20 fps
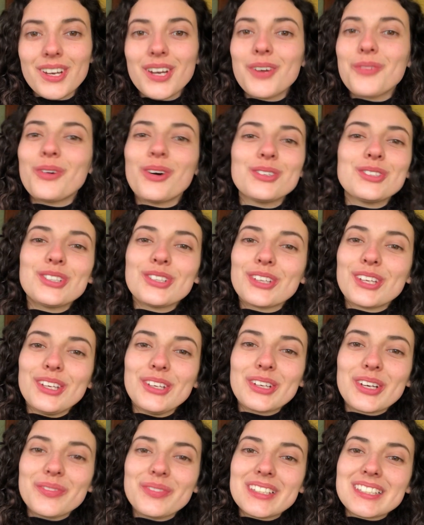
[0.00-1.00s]
Once your
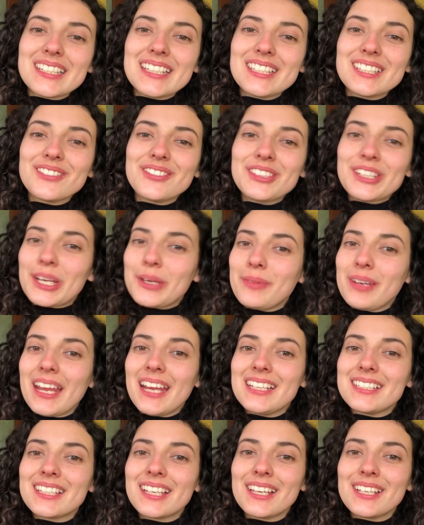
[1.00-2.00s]
cucumber seeds have
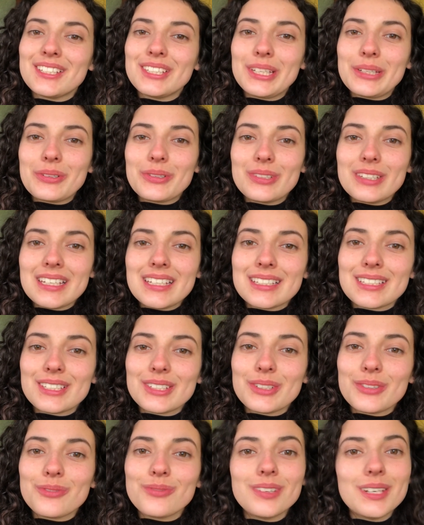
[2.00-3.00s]
germinated, you will need
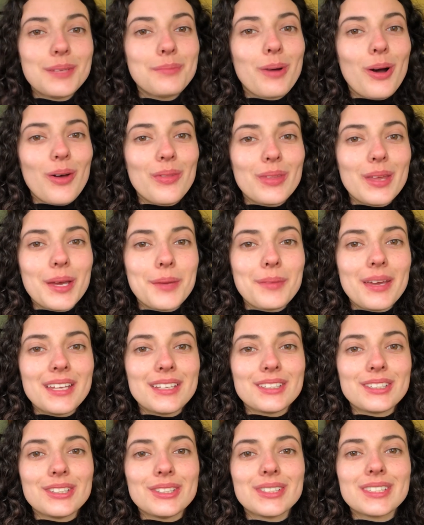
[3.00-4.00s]
to repot them
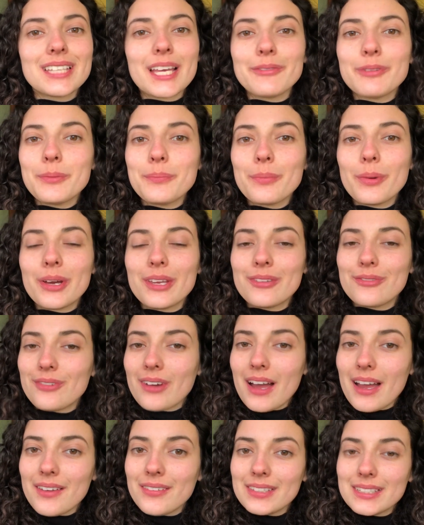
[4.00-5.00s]
into
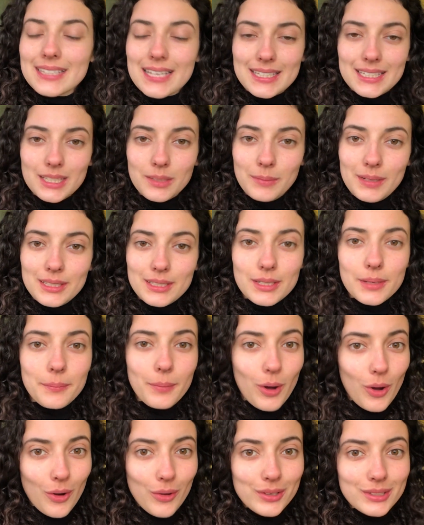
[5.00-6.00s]
7.5 centimetre
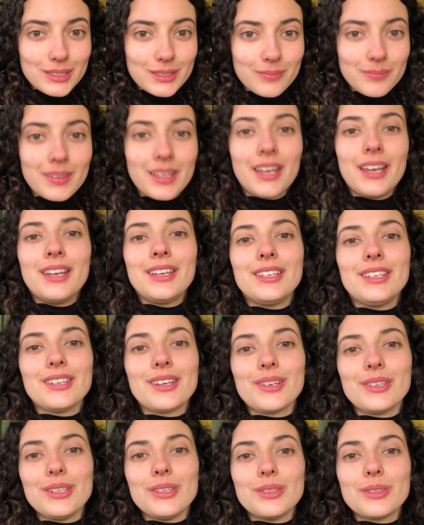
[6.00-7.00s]
pots. You
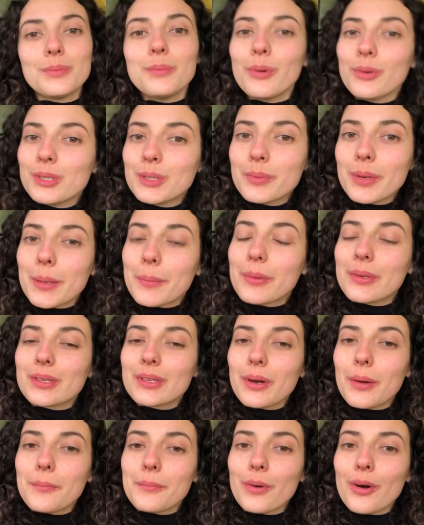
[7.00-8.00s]
can use multi-purpose
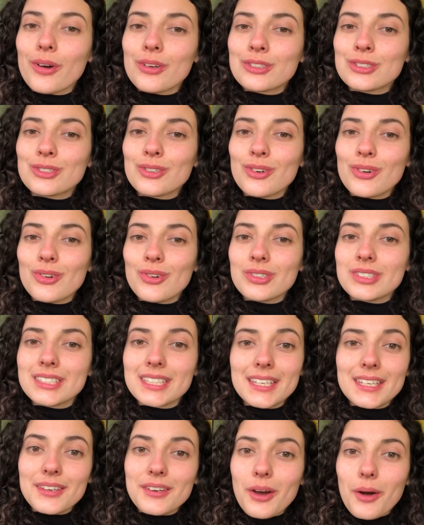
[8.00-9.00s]
compost or
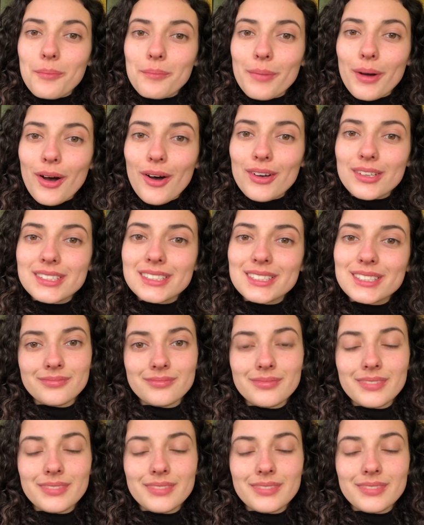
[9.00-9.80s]
seed compost.